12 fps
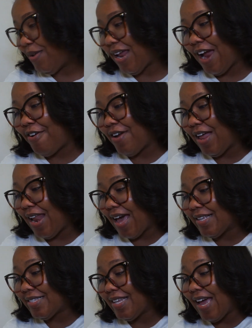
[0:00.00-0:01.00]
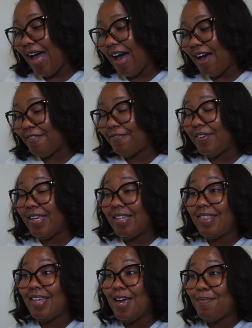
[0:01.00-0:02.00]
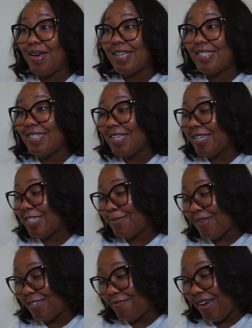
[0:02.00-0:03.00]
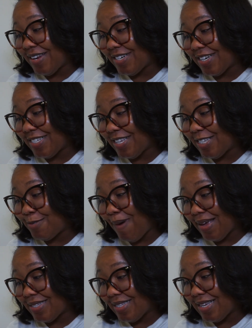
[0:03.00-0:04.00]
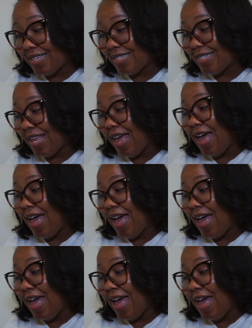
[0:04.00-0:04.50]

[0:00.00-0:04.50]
But I realized they have the thing, but it still didn't specify, they just say spices